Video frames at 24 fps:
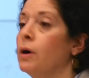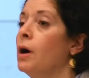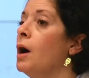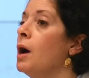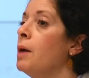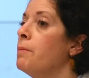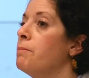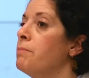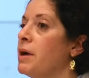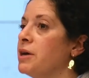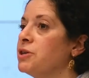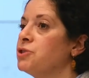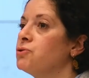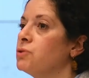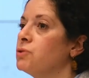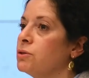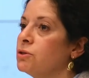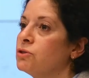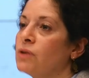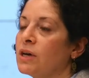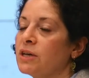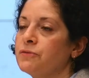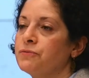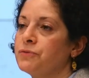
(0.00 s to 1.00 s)
measuring
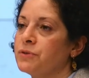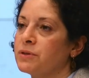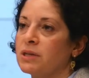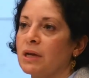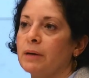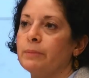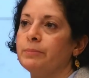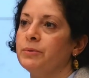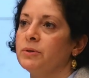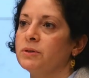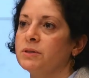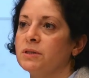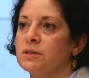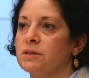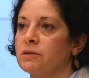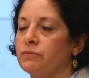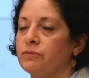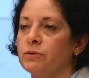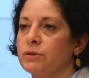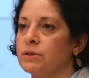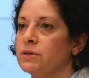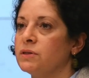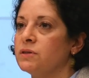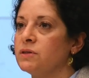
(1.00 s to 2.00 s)
trust, for example, there's a
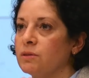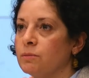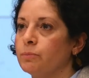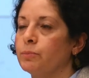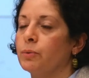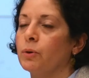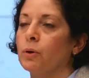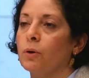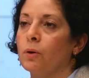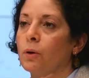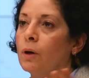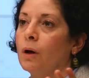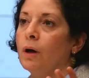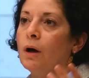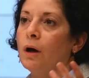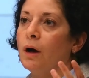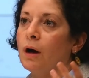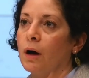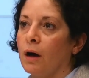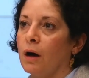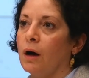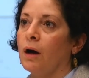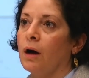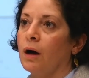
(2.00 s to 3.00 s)
very simple
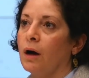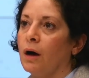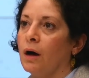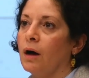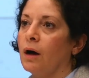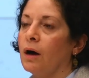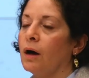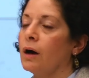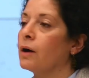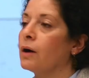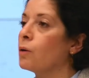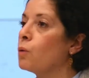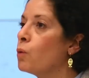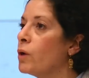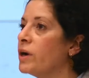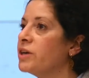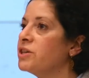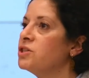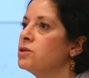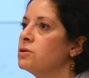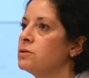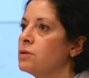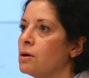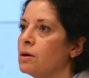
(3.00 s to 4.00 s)

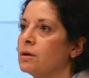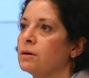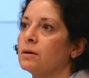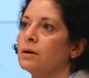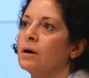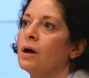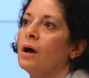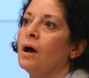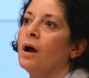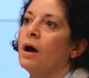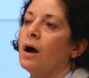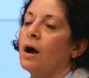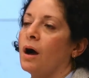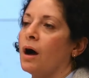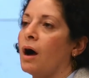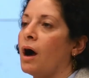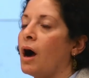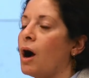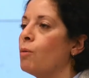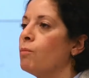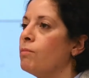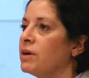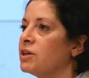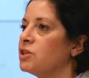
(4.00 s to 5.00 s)
question on
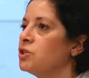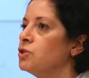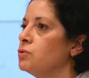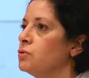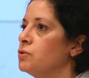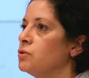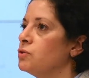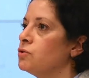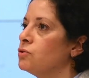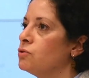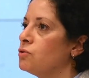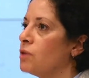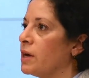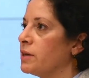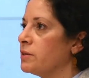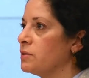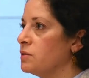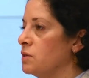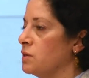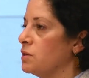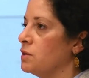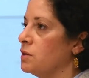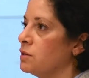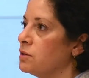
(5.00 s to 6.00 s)
how much do you trust
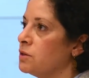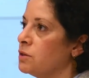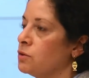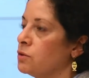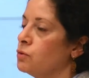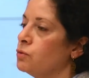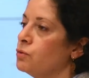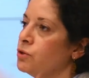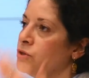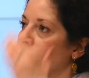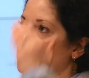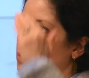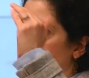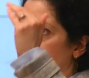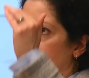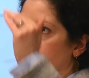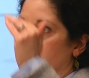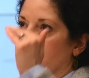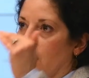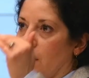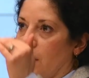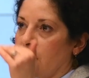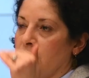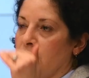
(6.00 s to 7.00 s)
this institution. There's
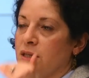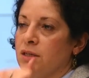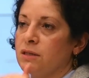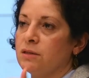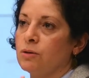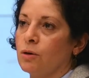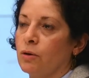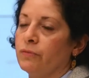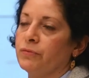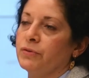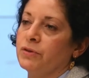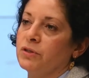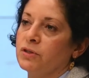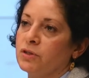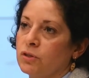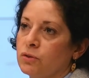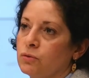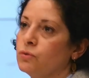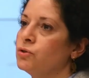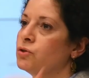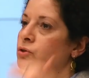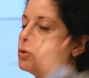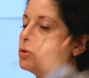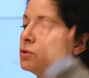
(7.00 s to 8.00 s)
a list of
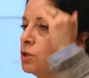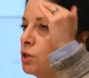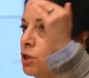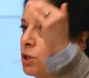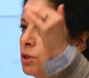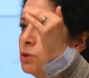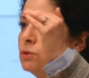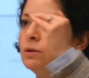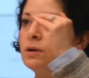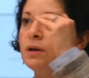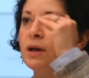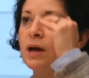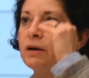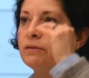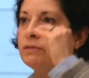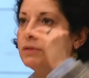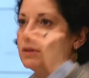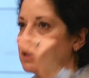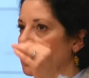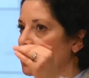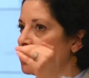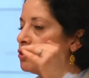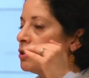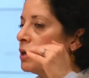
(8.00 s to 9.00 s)
institutions, EU level,
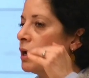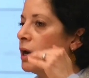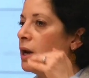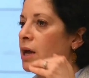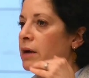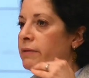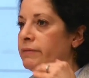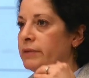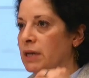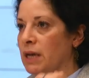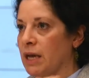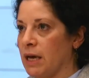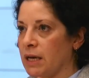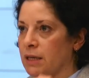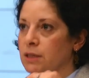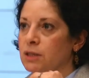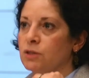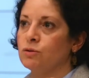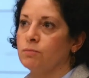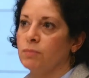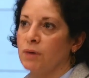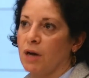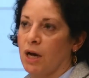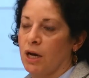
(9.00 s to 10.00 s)
national level, and
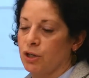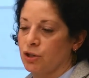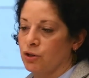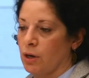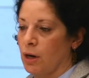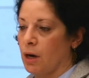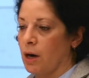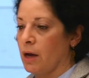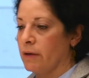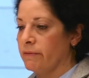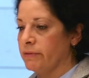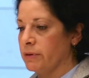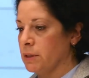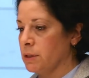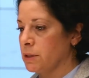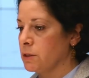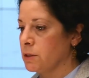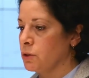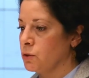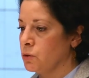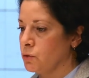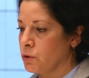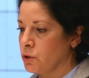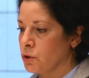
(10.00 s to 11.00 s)
subnational level
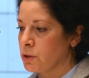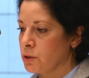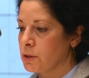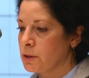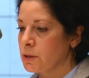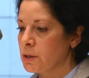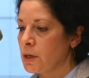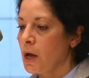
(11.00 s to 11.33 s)
institutions.